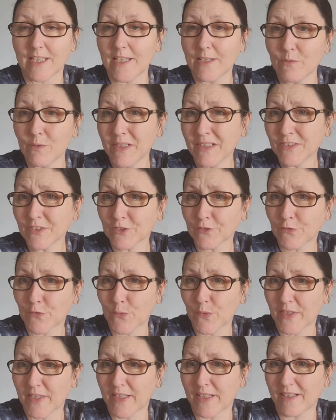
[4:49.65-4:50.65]
Anyone else suffer
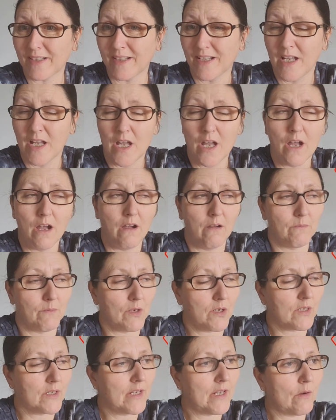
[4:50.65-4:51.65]
with that? I'm
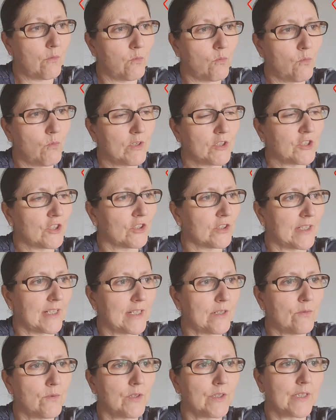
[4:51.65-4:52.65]
okay, I won't wish it on
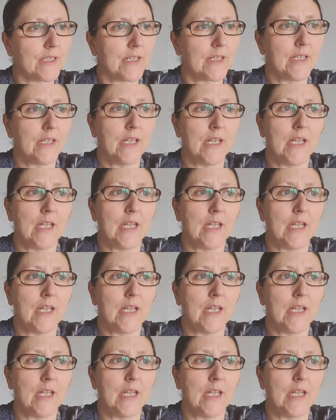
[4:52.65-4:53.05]
anybody.